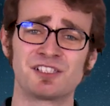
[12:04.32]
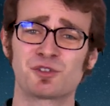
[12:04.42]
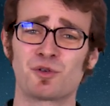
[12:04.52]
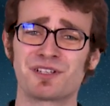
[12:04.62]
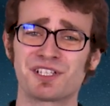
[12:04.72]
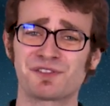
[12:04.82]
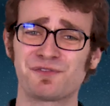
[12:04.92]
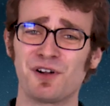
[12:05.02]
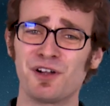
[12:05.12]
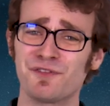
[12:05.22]
scoring just
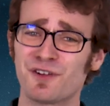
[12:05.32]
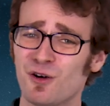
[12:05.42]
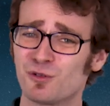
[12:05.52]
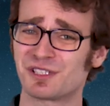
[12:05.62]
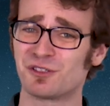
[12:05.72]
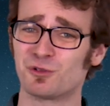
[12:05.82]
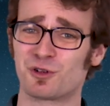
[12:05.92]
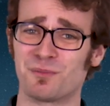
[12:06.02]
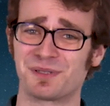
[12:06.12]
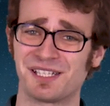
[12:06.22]
5 goals in all
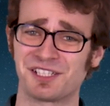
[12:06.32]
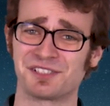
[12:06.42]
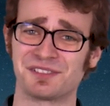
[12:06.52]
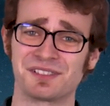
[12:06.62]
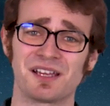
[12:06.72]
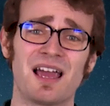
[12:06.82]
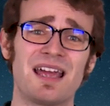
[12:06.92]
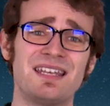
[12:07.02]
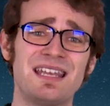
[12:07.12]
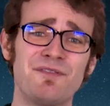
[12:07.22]
competitions,
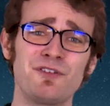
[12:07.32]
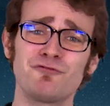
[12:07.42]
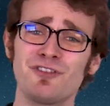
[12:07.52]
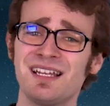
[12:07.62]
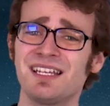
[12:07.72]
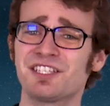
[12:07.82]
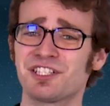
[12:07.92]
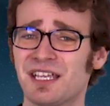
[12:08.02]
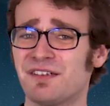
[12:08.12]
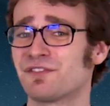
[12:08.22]
and never really
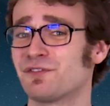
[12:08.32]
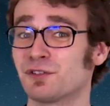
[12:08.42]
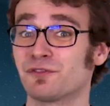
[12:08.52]
achieved full